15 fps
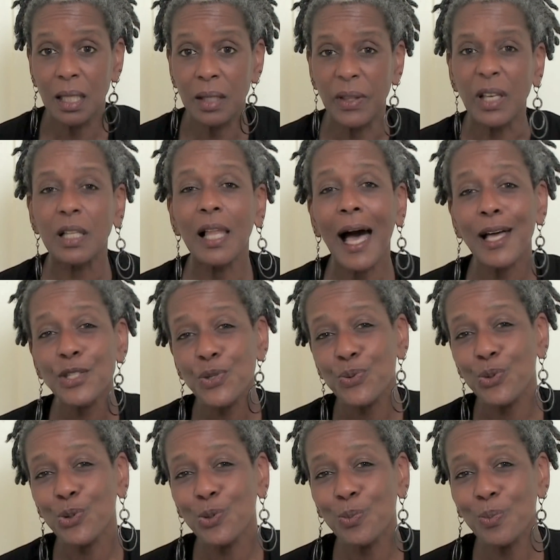the
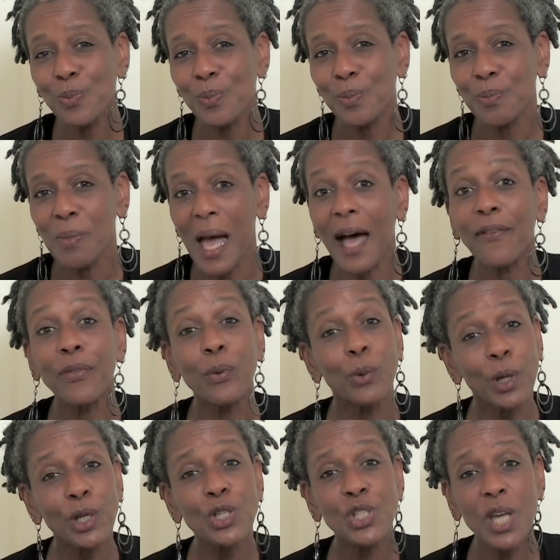classroom, and the
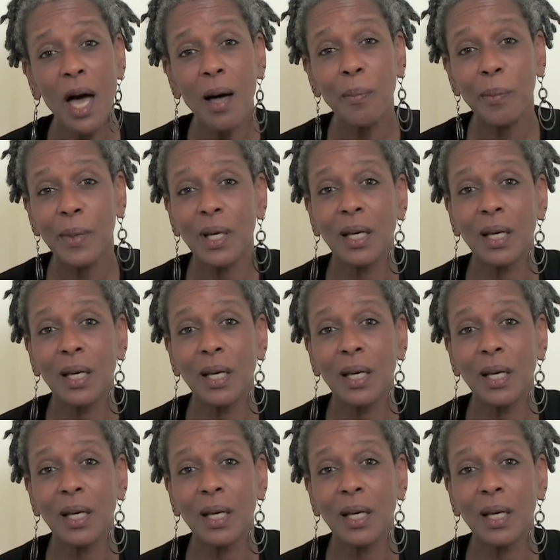workshop,